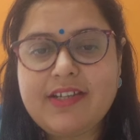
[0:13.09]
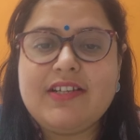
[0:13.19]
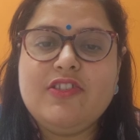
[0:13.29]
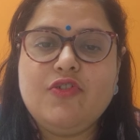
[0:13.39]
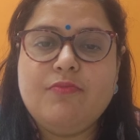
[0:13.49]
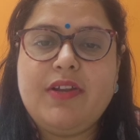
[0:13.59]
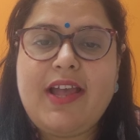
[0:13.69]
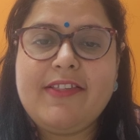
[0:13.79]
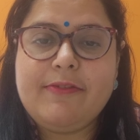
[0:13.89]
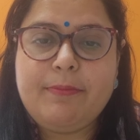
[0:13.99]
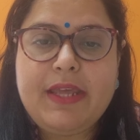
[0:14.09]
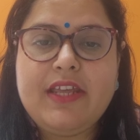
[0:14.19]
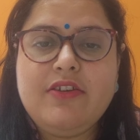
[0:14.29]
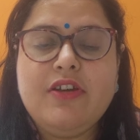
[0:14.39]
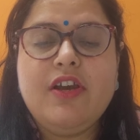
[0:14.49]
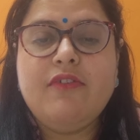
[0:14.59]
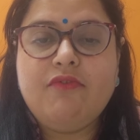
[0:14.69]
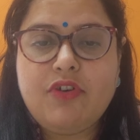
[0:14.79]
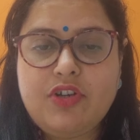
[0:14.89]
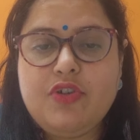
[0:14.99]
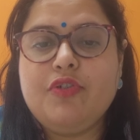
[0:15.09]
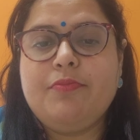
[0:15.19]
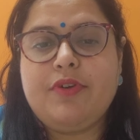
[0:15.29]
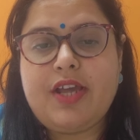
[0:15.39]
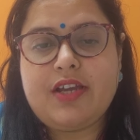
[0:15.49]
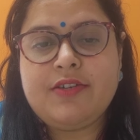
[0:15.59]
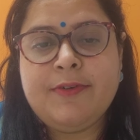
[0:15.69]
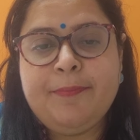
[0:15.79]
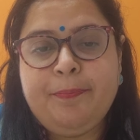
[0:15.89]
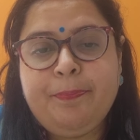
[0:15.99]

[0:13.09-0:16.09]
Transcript: the consumer has paid for your product.